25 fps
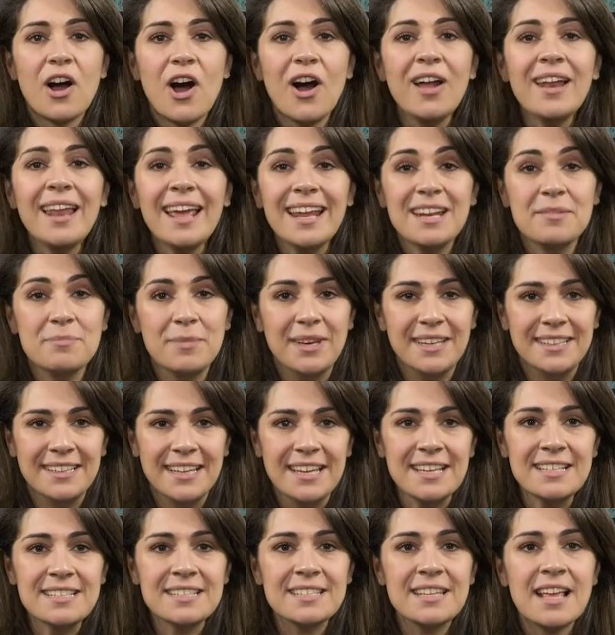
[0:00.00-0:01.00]
Online
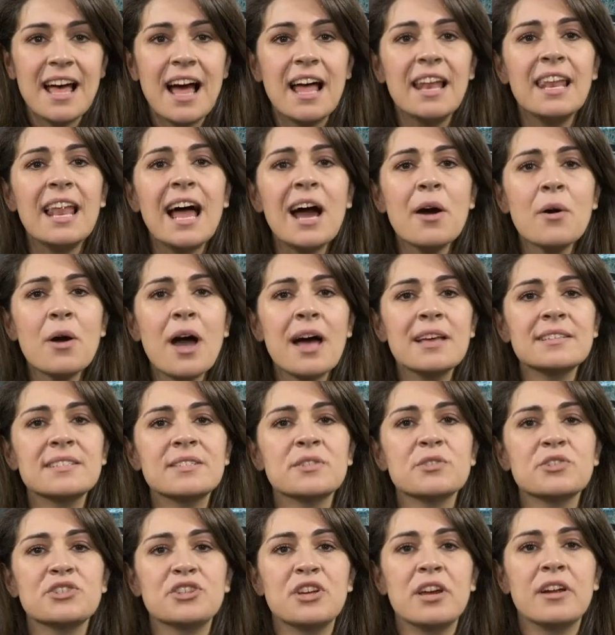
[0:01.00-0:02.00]
meetings allow us
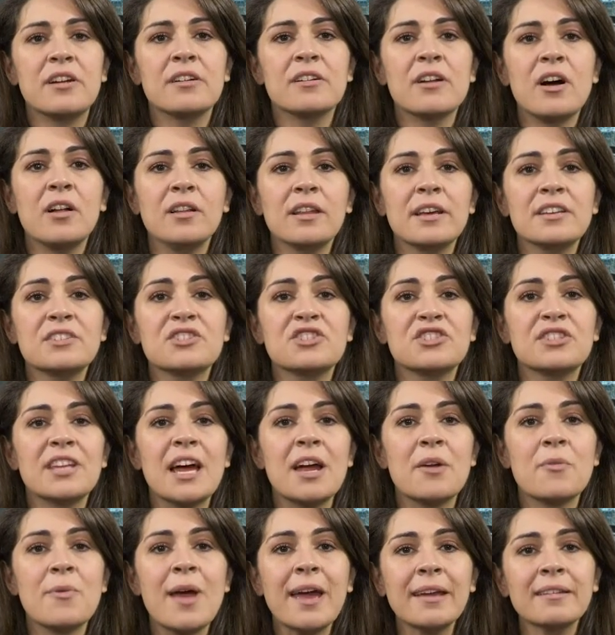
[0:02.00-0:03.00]
to share knowledge
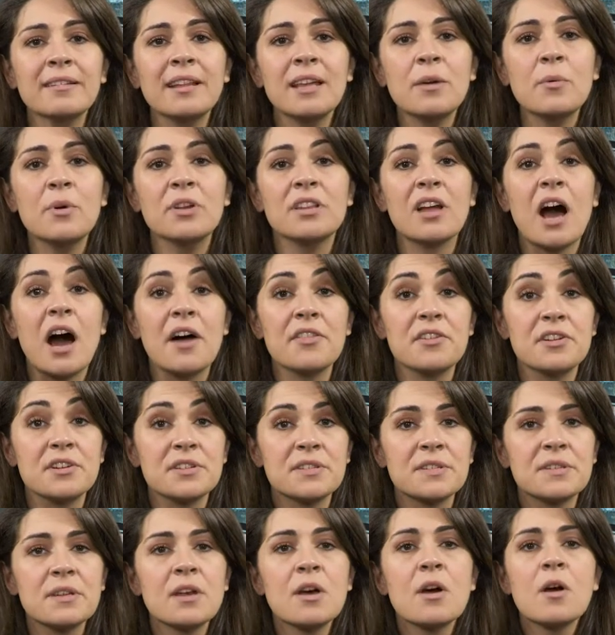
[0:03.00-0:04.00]
directly with
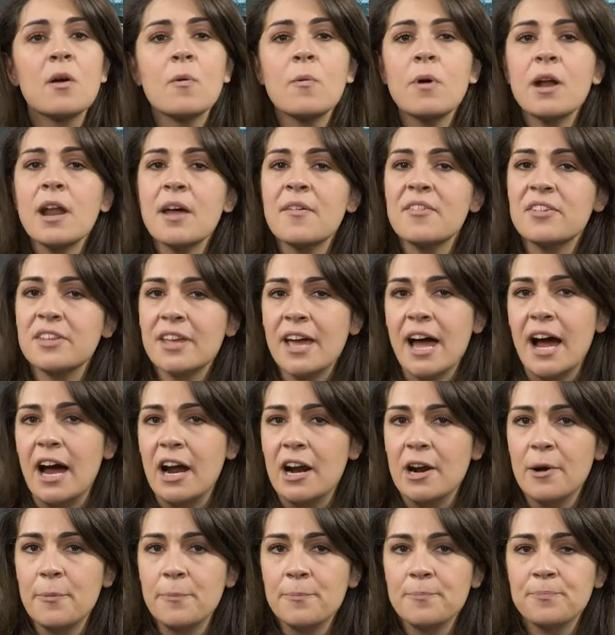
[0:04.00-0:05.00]
others wherever they
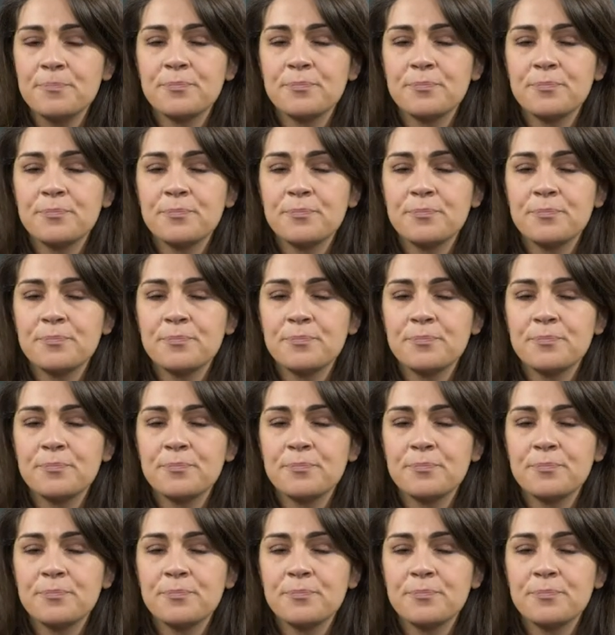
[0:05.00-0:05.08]
are.